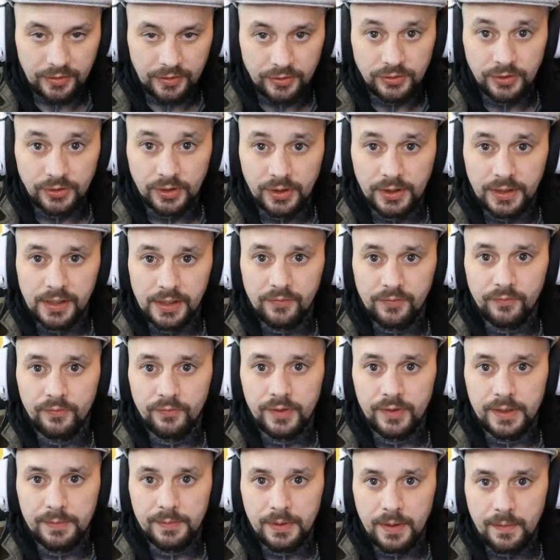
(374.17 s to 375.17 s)
try and
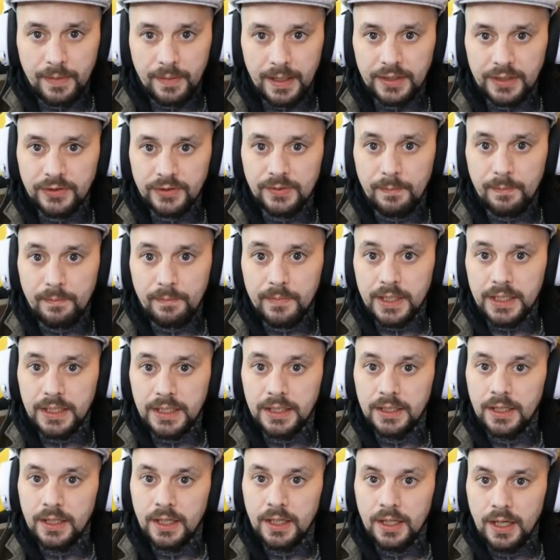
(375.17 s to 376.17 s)
reap back some
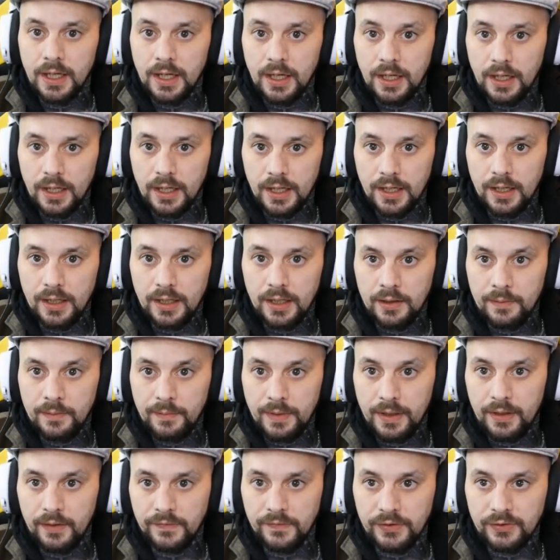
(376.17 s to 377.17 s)
money,
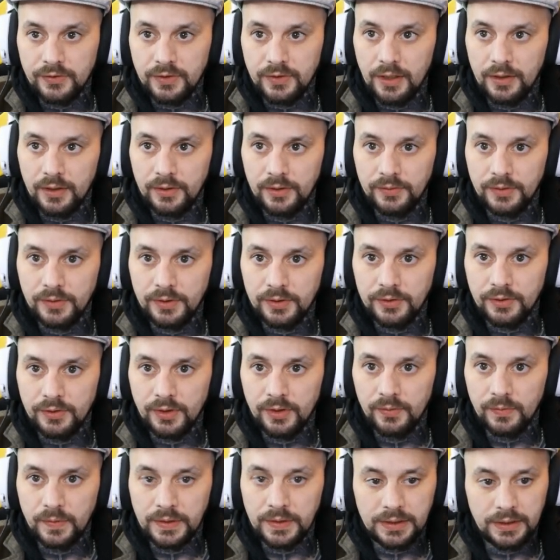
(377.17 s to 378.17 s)
pay off this loan
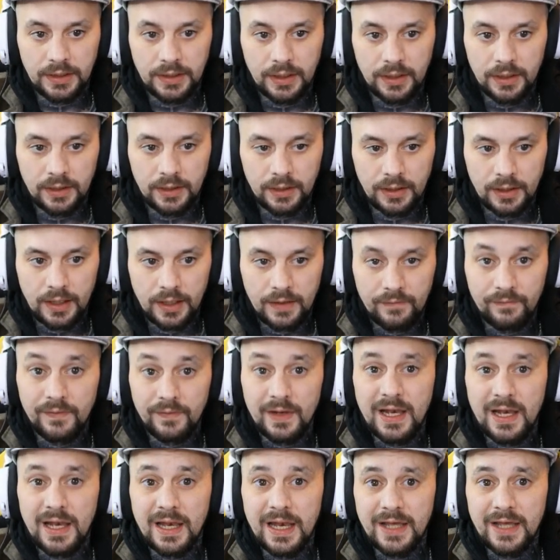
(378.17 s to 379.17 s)
so we have
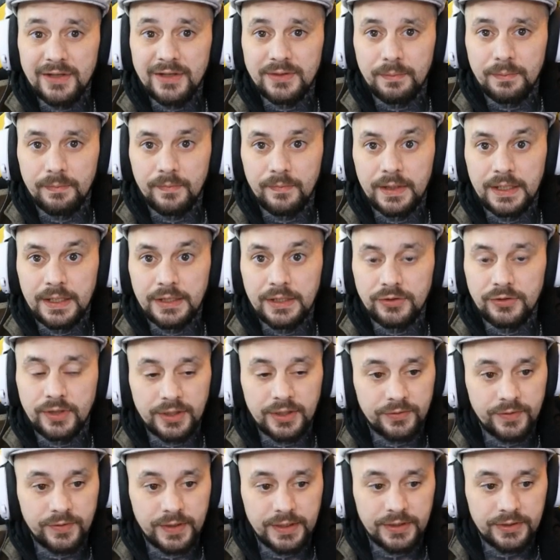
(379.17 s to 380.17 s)
less
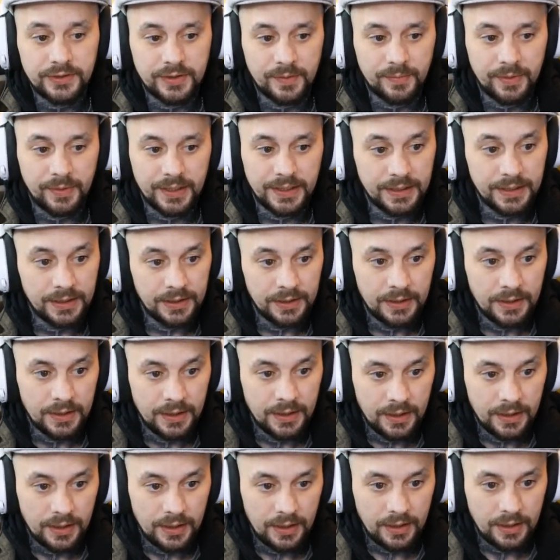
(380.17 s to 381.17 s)
interest rates to pay.
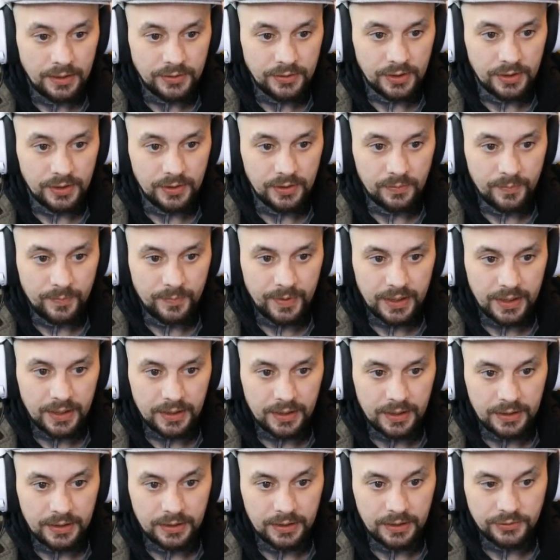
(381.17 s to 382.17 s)
So we're picking
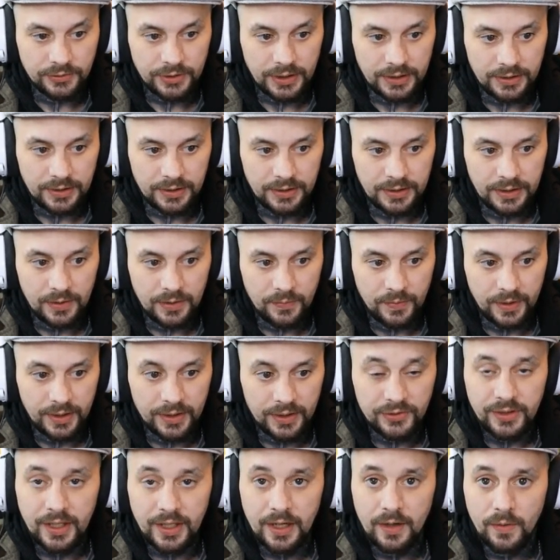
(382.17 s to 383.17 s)
a contract here. We're going
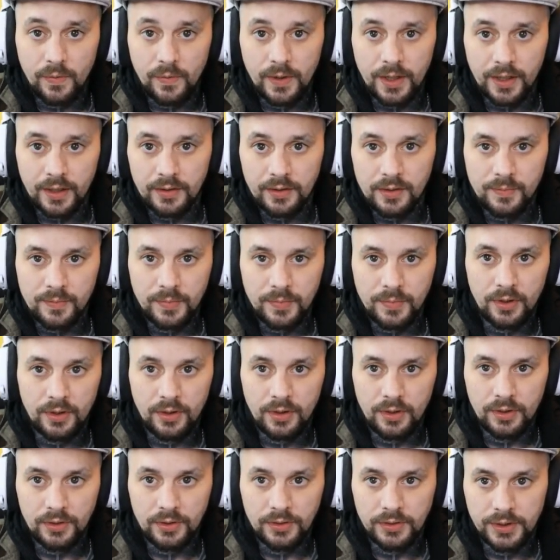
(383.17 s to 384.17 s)
to set a worker up
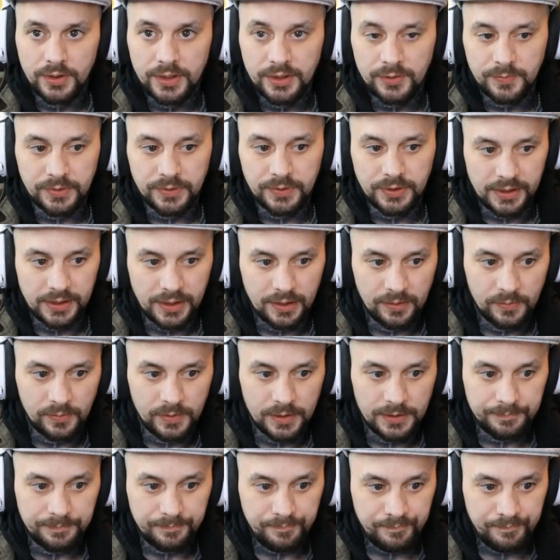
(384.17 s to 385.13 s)
on this particular one.